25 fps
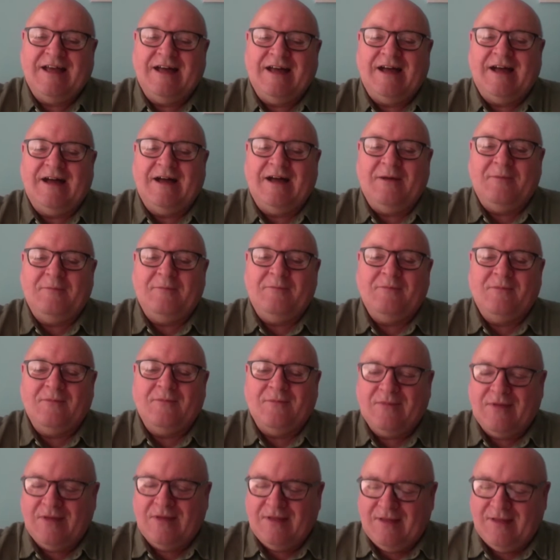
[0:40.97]
I want
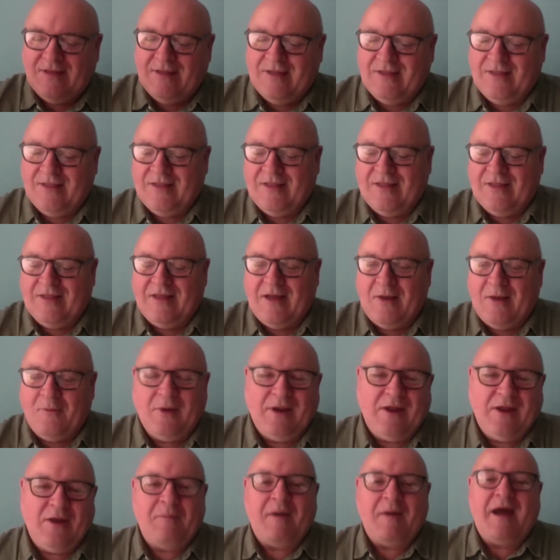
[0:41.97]

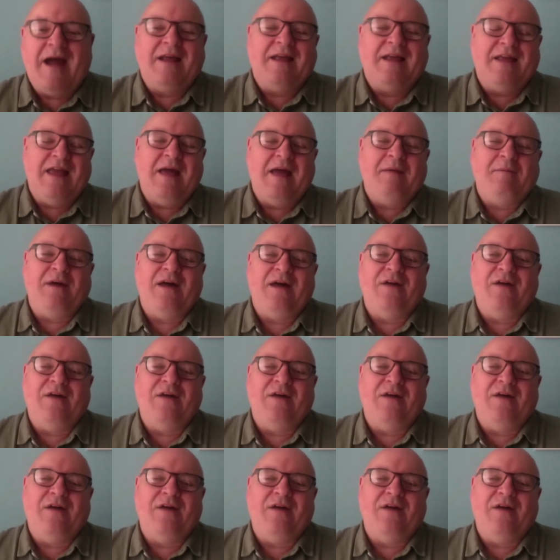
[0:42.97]
to go back, Emma,